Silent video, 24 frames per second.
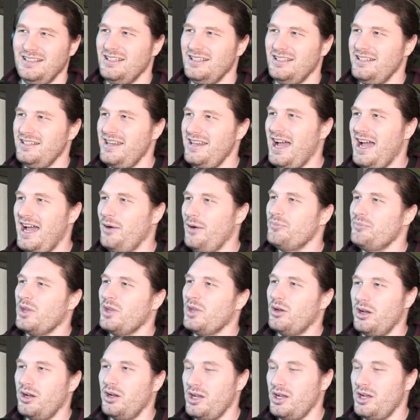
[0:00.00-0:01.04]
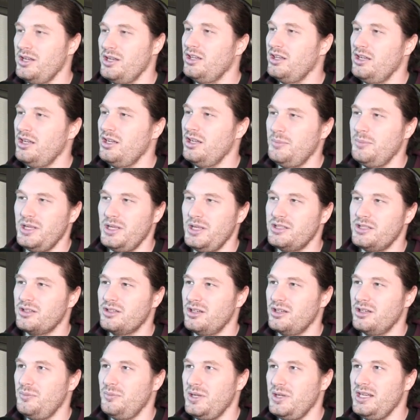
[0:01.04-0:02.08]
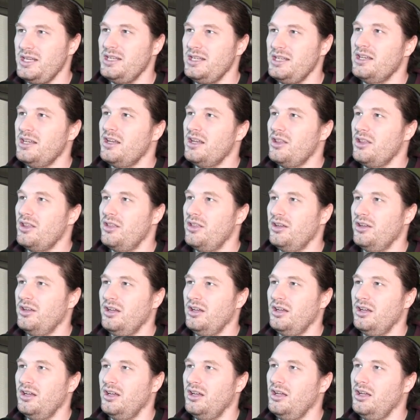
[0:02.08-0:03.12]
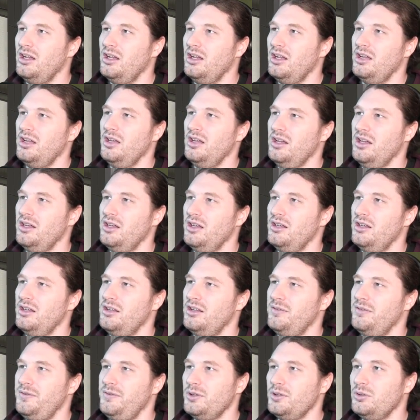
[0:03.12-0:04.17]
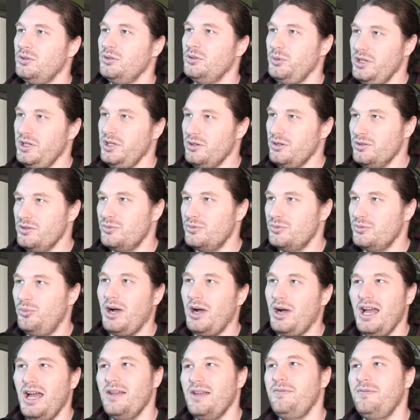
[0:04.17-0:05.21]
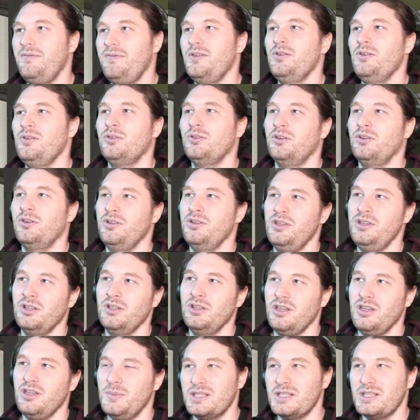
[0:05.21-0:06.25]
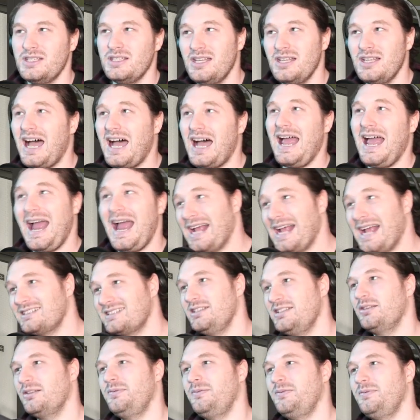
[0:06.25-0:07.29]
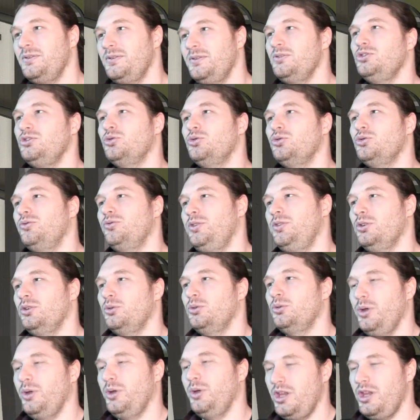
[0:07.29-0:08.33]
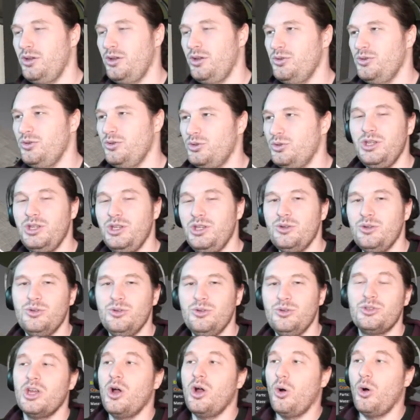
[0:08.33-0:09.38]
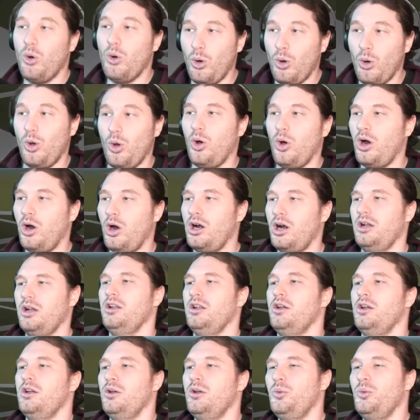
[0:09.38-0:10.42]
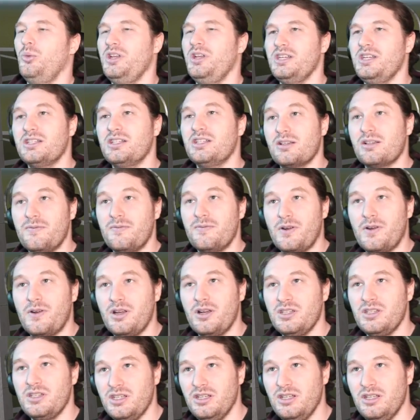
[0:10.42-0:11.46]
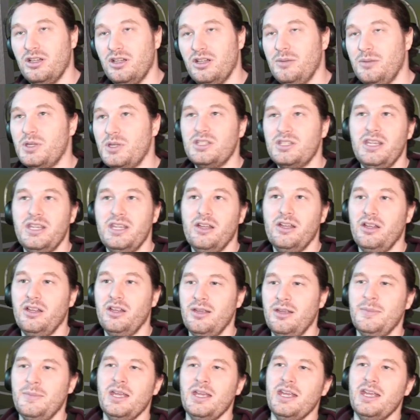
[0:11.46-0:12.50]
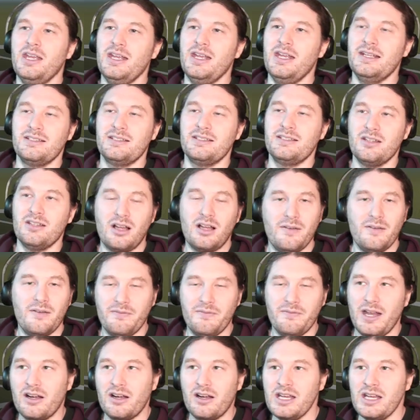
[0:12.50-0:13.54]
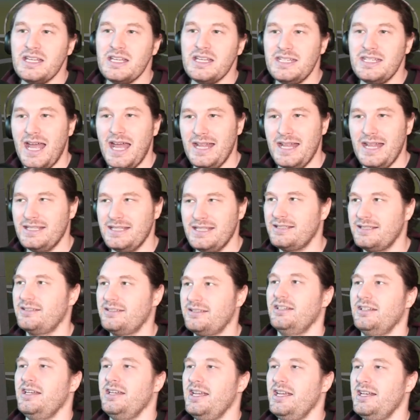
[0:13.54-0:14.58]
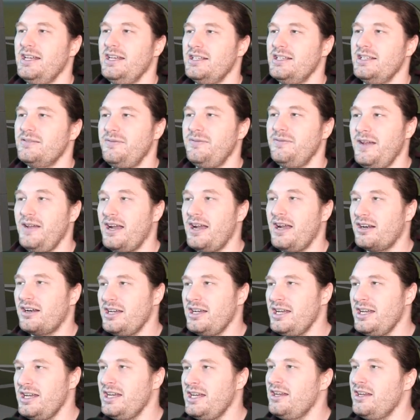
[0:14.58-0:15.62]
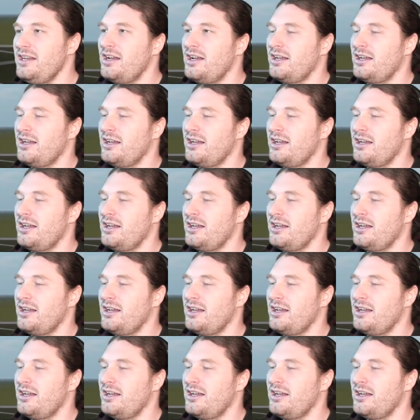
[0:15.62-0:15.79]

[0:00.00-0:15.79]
Now, helium is going to be the fuel we use, but helium is not actually the fuel we use. We use ore, which is converted to helium, because helium is not very dense. It is very